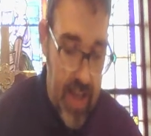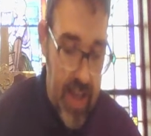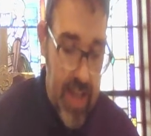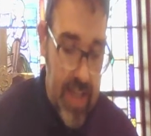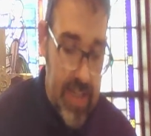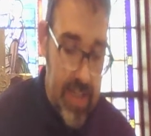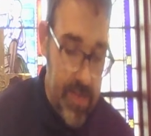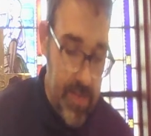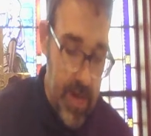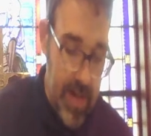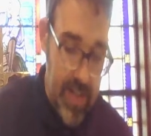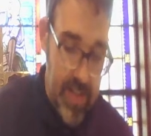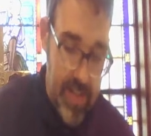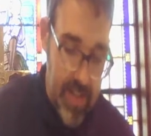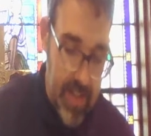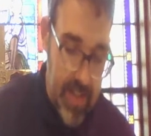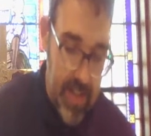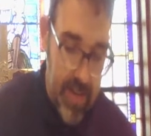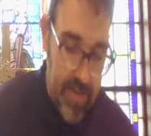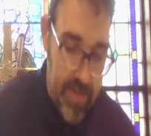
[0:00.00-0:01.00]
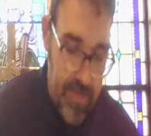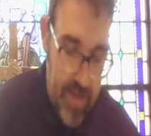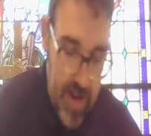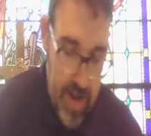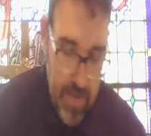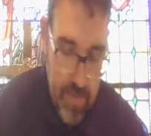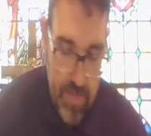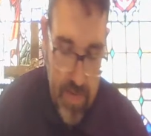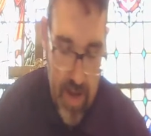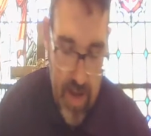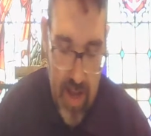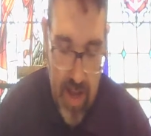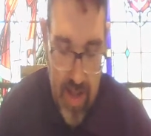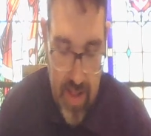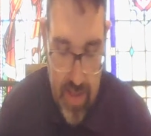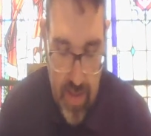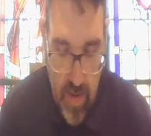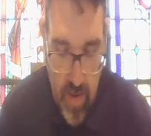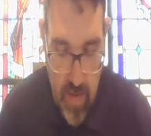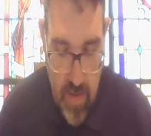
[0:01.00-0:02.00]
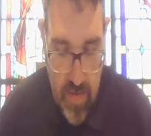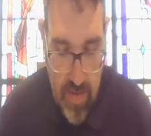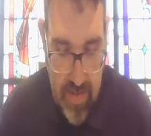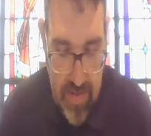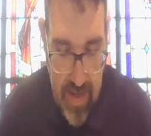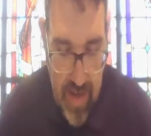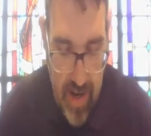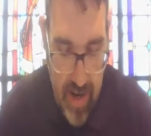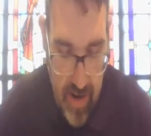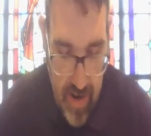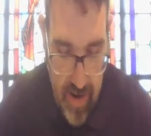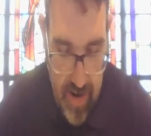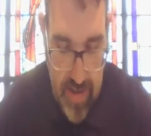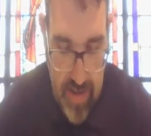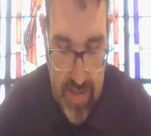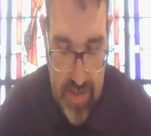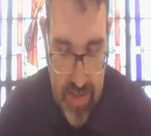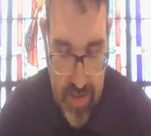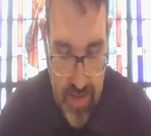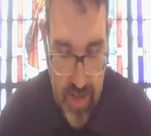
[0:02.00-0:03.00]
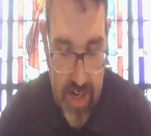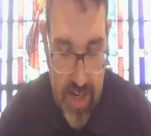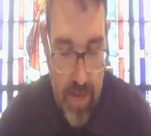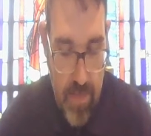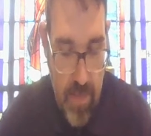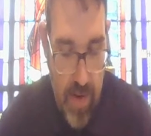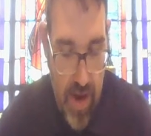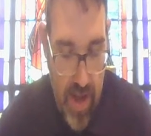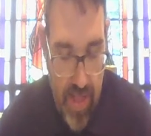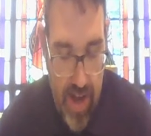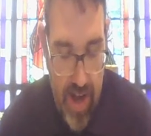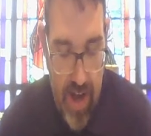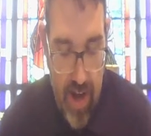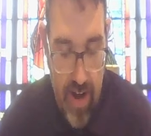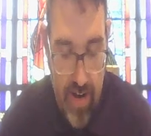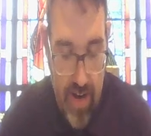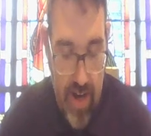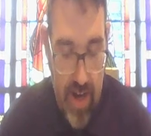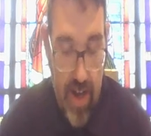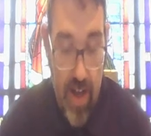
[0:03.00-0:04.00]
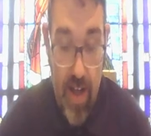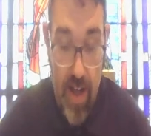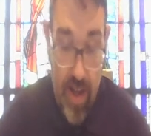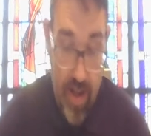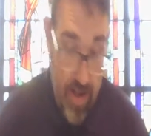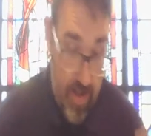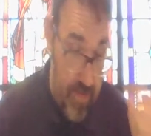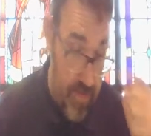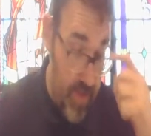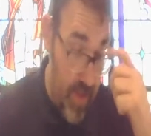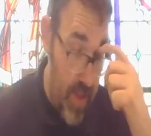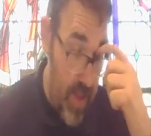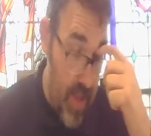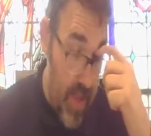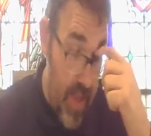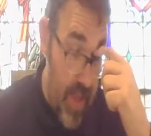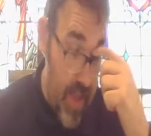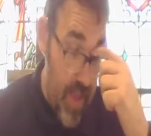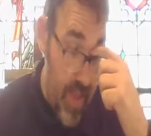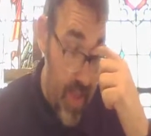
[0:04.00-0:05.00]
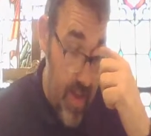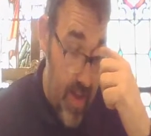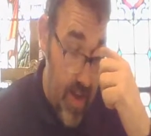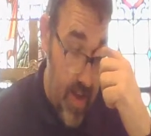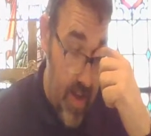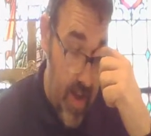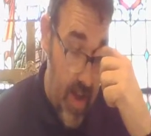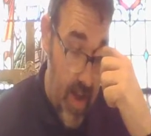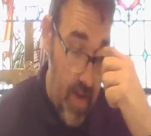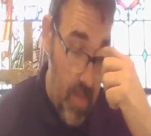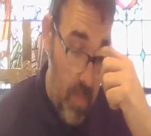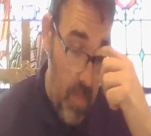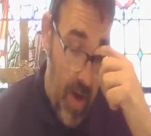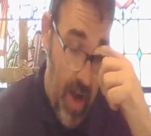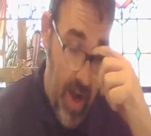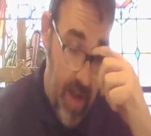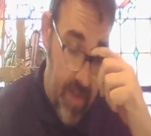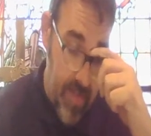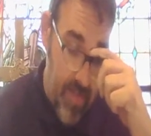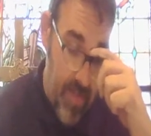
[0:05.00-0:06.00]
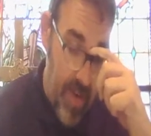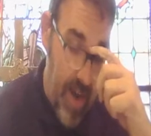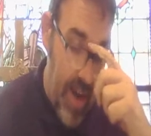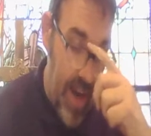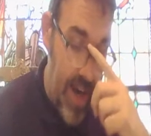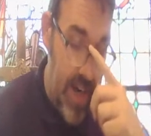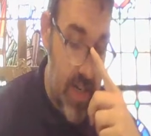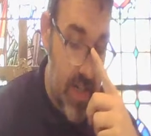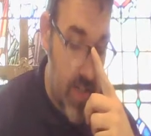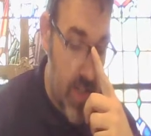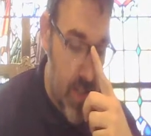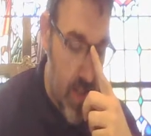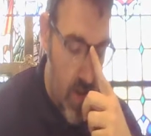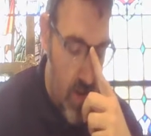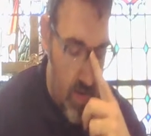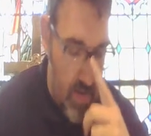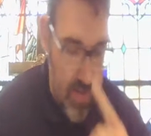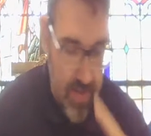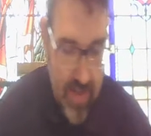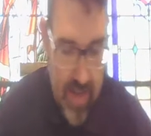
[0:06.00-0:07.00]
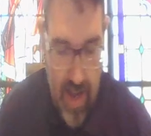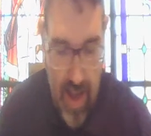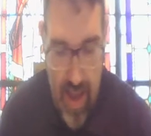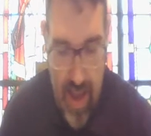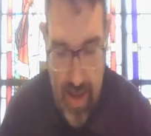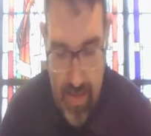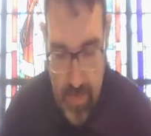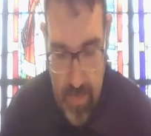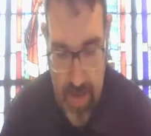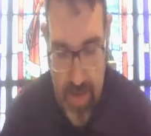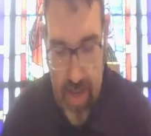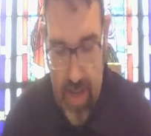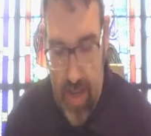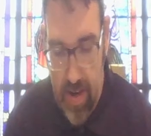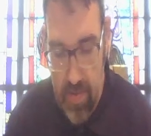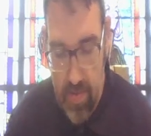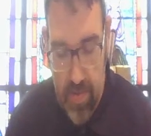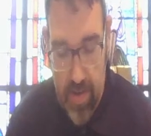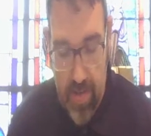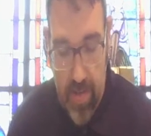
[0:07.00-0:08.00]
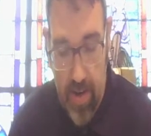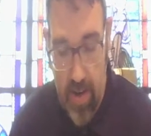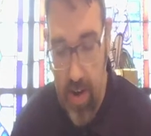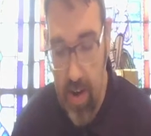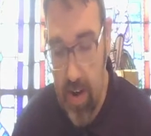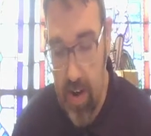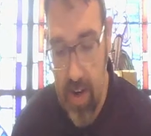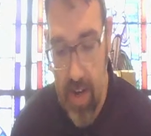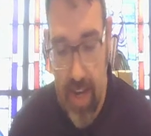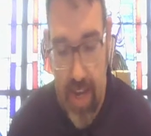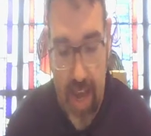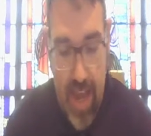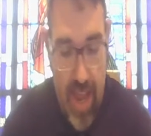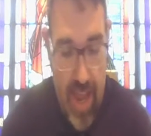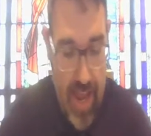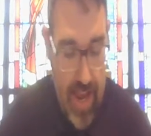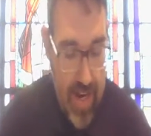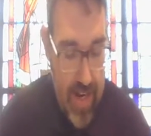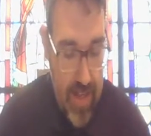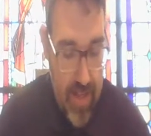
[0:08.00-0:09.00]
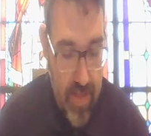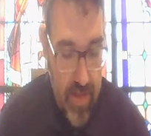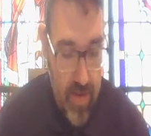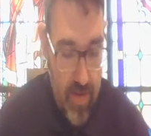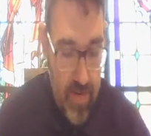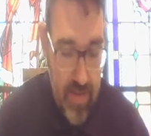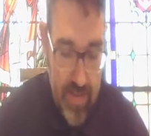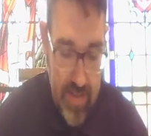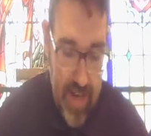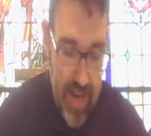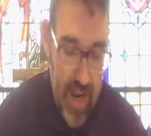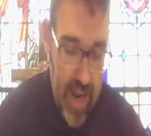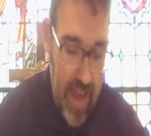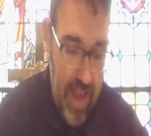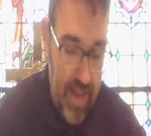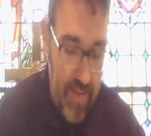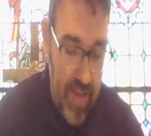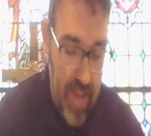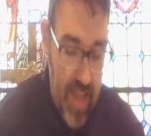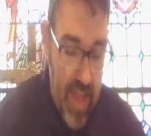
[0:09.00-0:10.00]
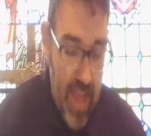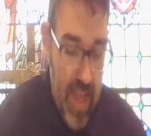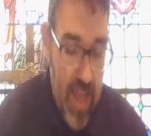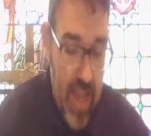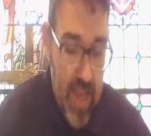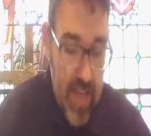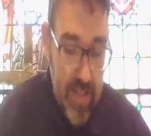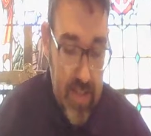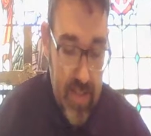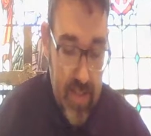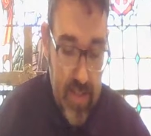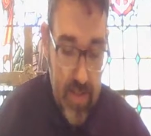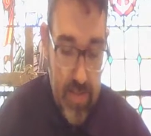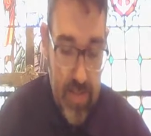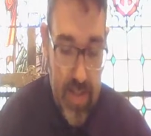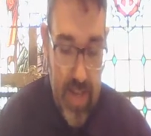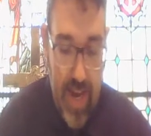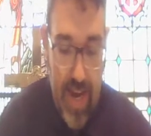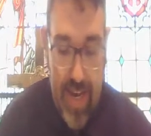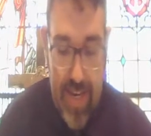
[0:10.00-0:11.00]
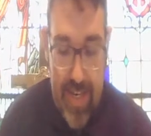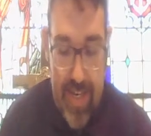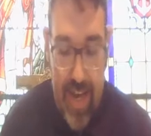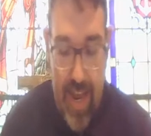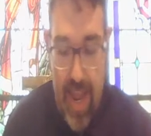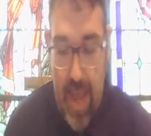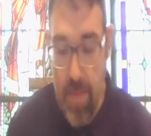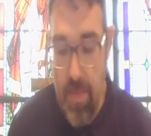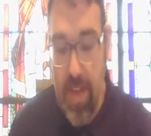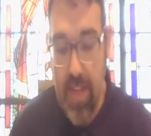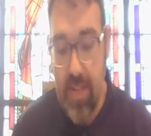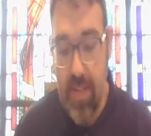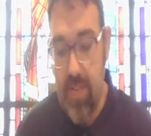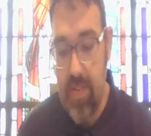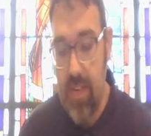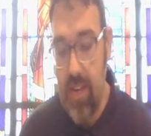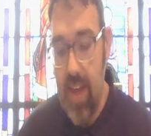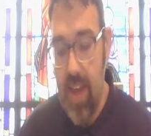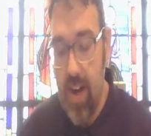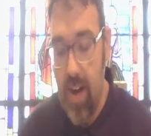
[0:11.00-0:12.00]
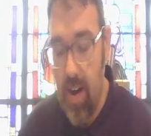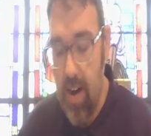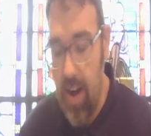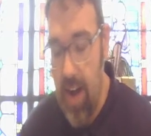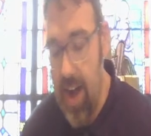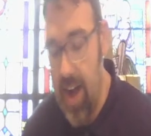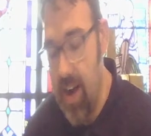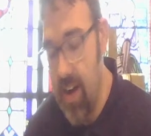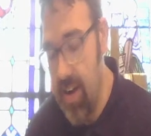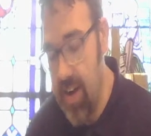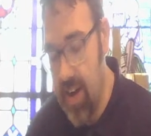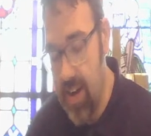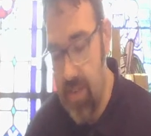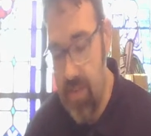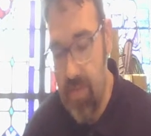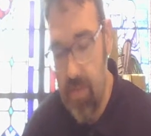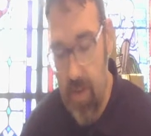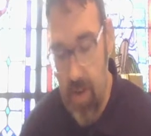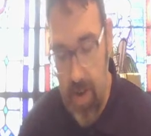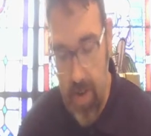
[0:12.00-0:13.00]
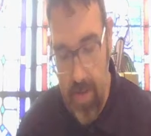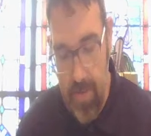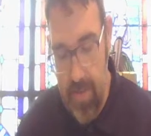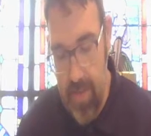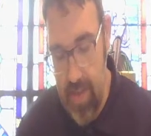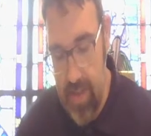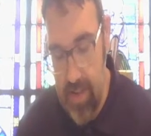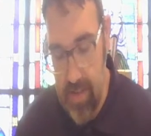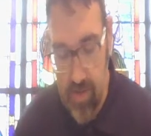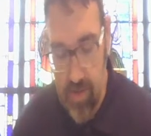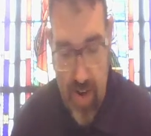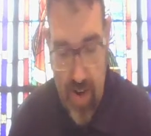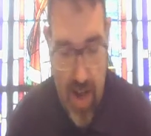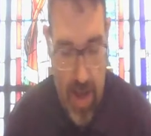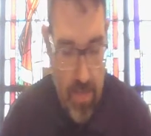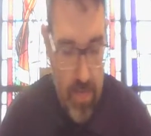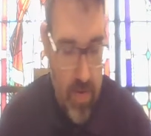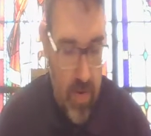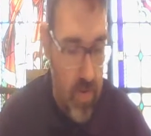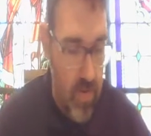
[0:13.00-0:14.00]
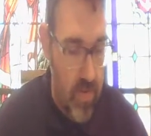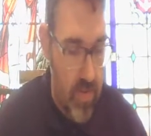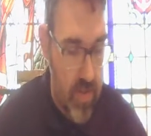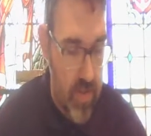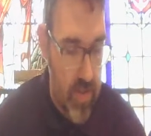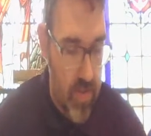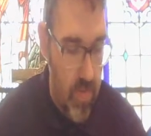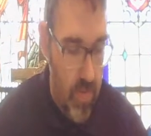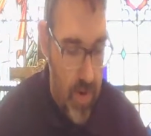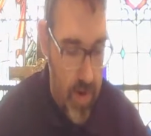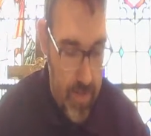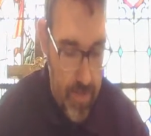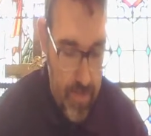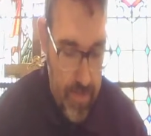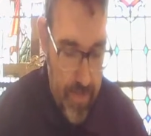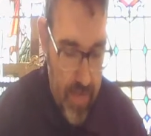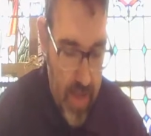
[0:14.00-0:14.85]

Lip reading: especially lift up those that are stricken by the area of the wildfires, those that have been hit with the hurricane, and those that have sustained damage in our area from the tropical storm.